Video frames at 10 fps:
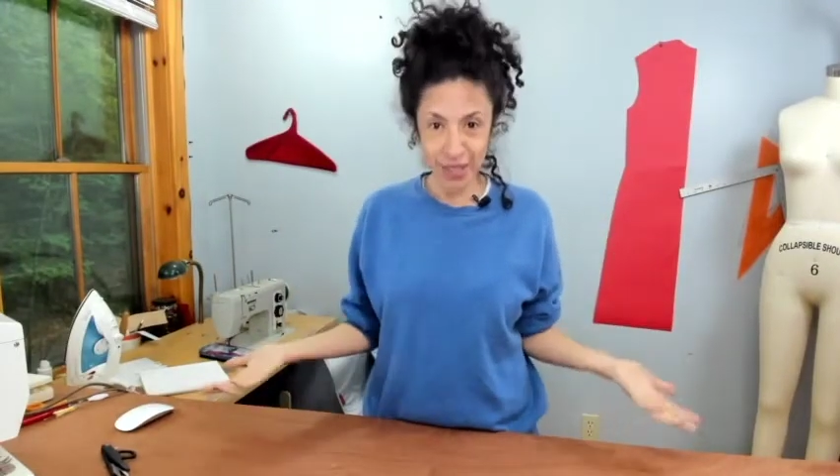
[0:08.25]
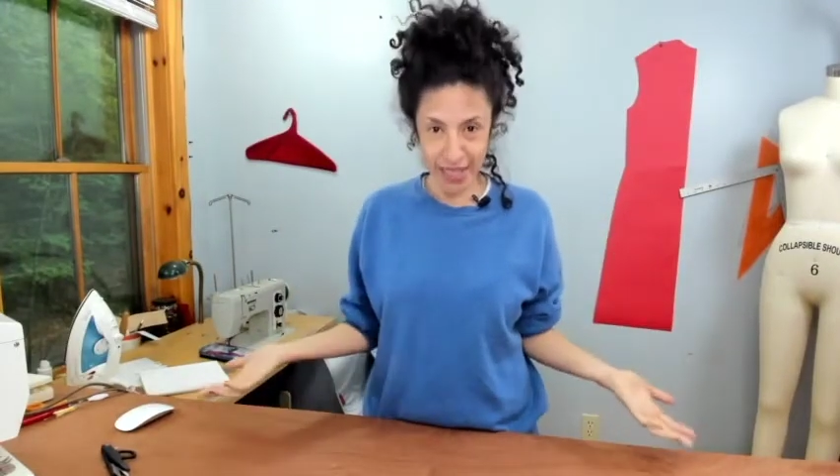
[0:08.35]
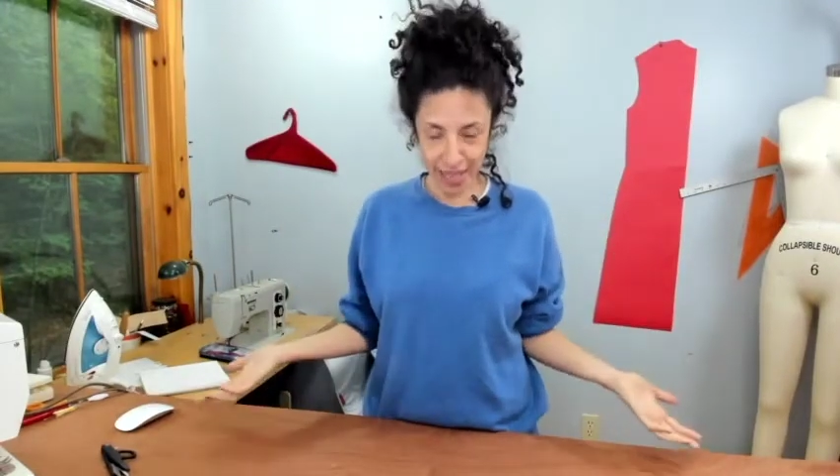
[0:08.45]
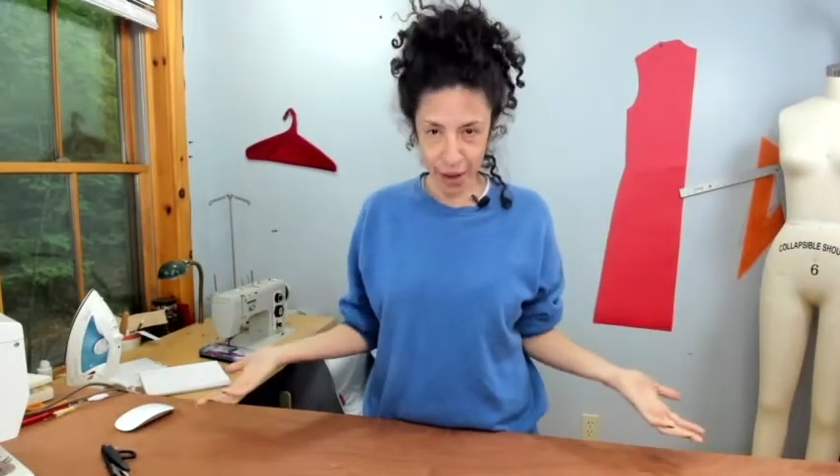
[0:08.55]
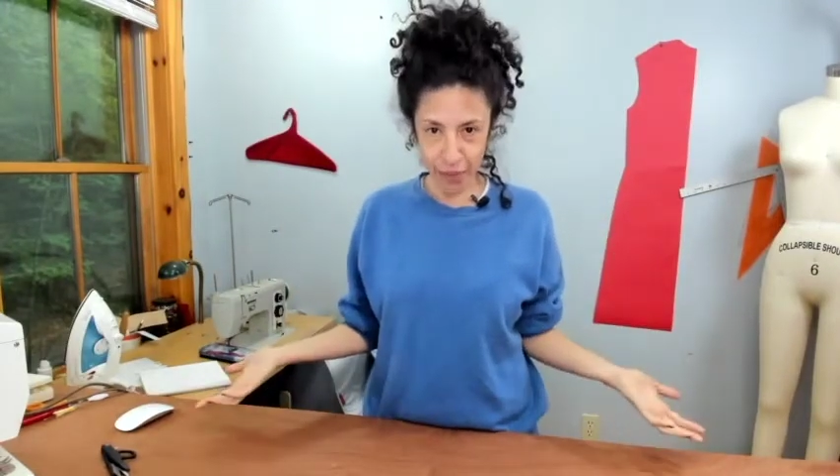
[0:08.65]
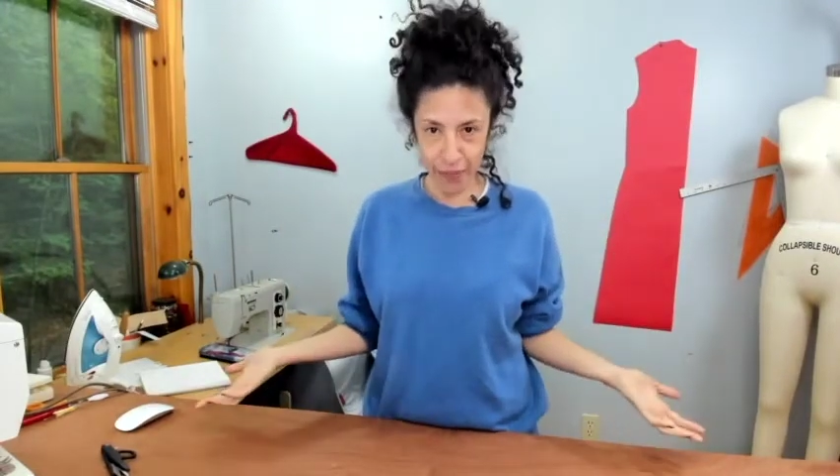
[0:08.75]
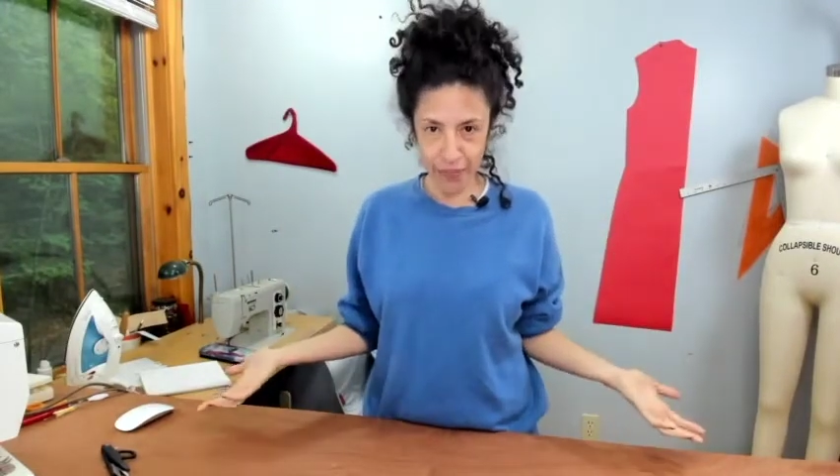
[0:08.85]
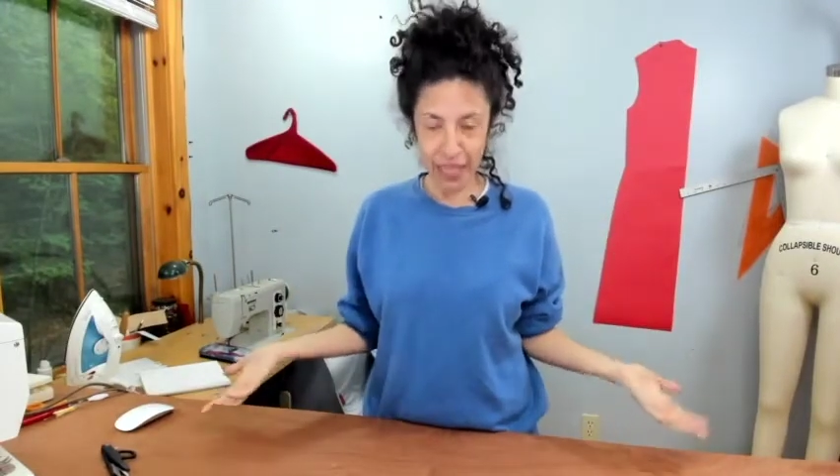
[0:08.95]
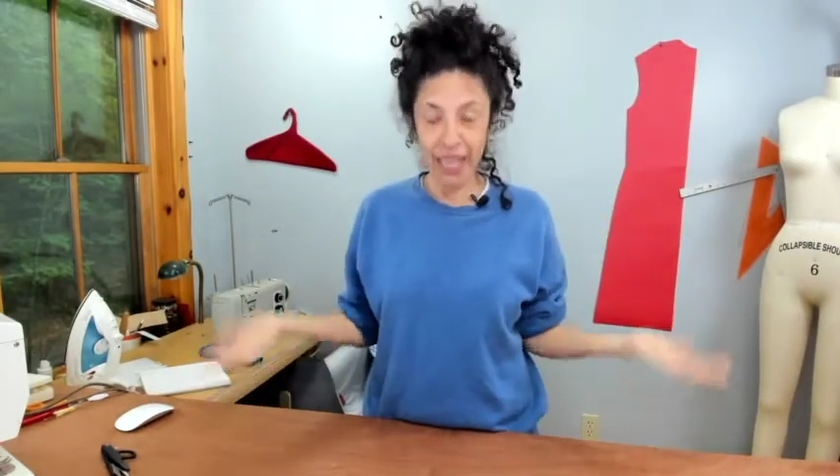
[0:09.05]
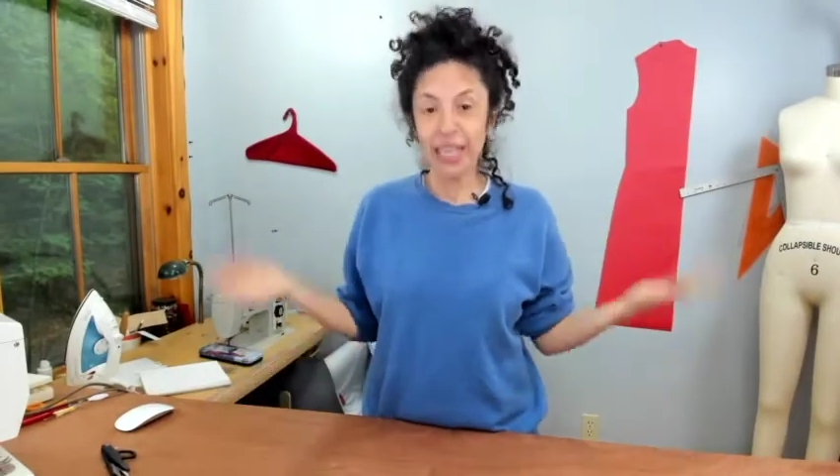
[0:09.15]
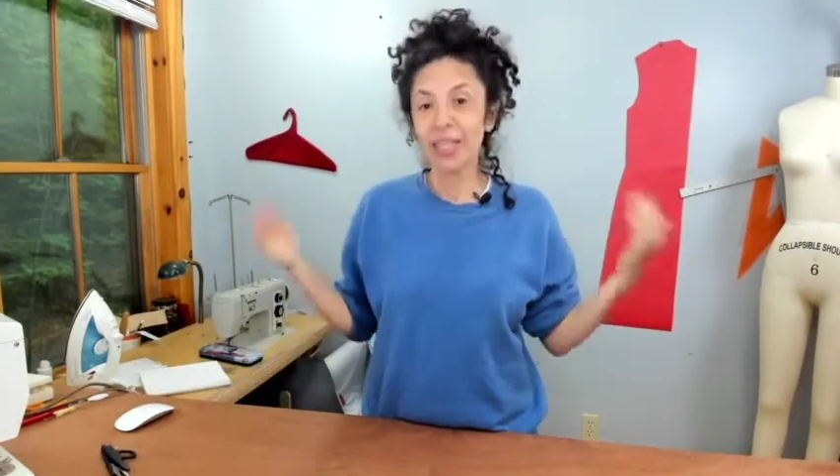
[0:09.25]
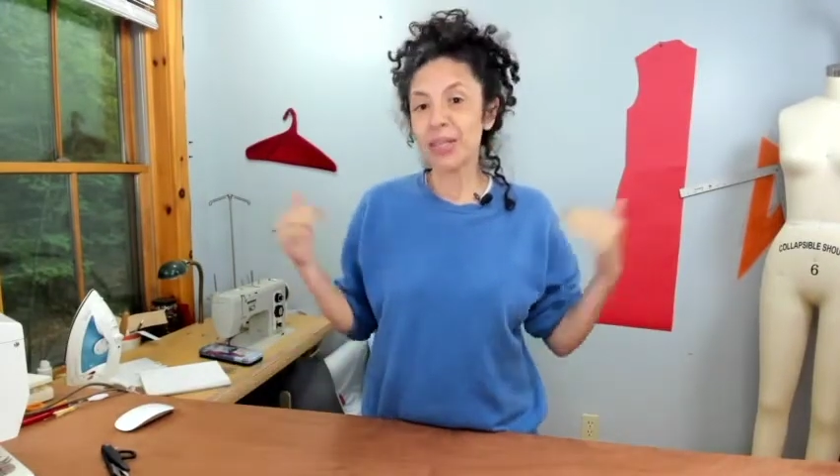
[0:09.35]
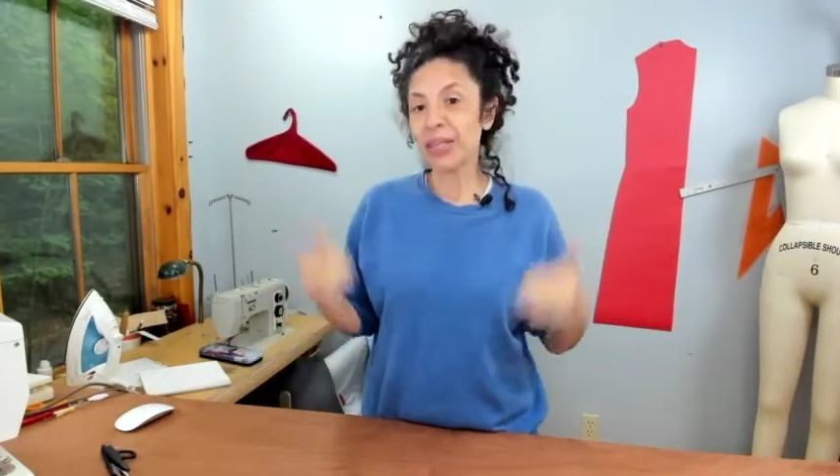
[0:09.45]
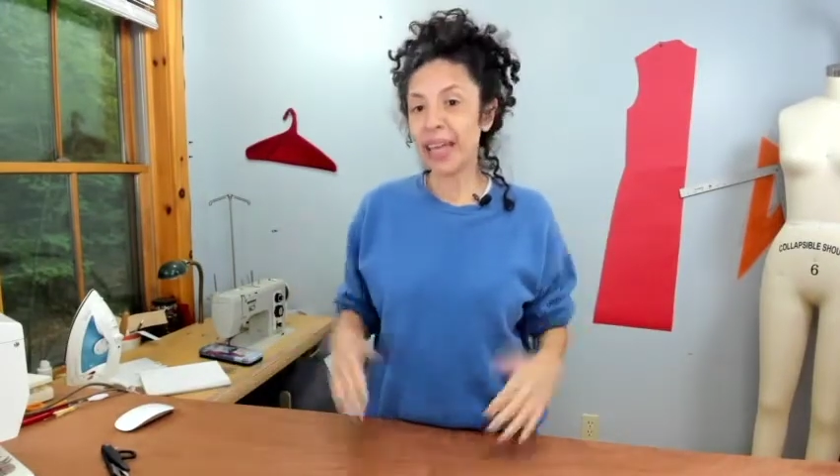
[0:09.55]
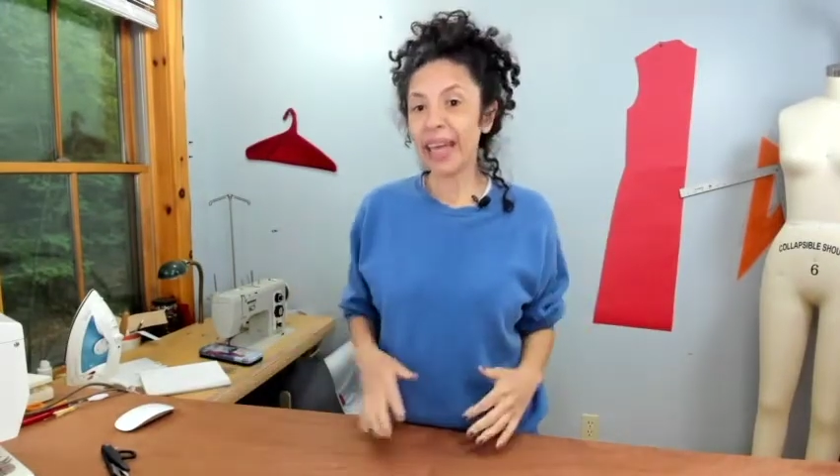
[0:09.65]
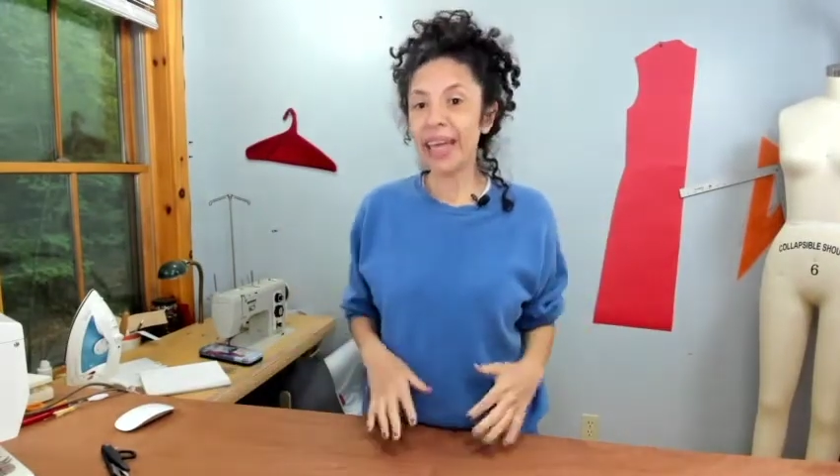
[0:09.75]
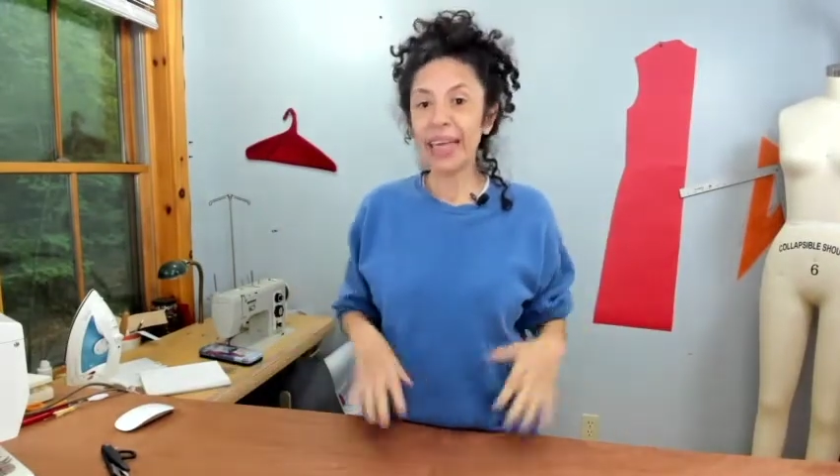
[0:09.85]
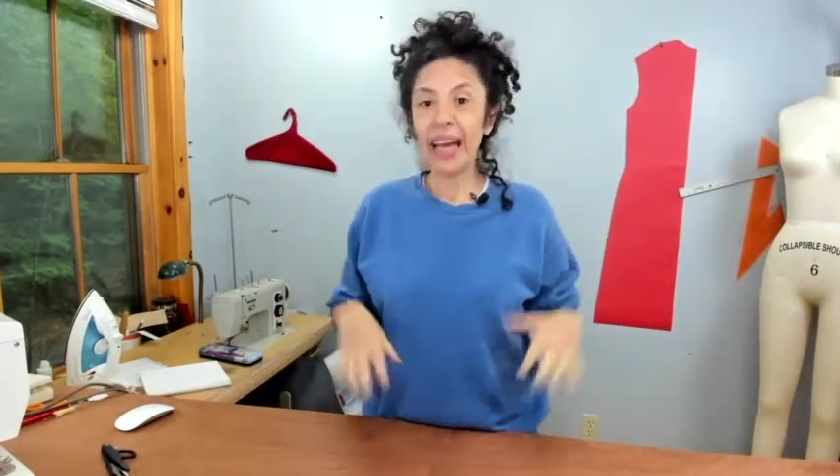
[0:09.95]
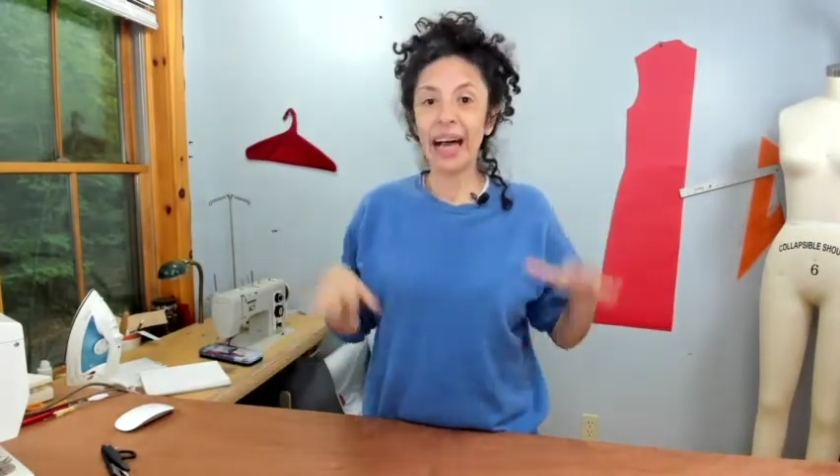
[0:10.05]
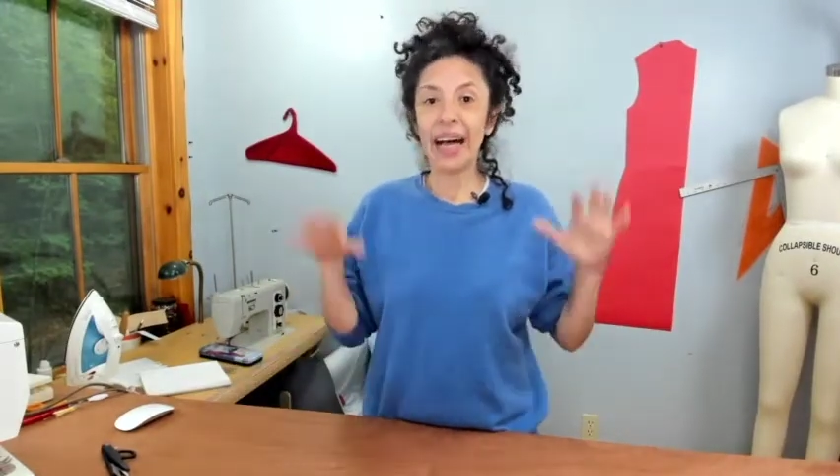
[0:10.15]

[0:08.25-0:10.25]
sell. Today,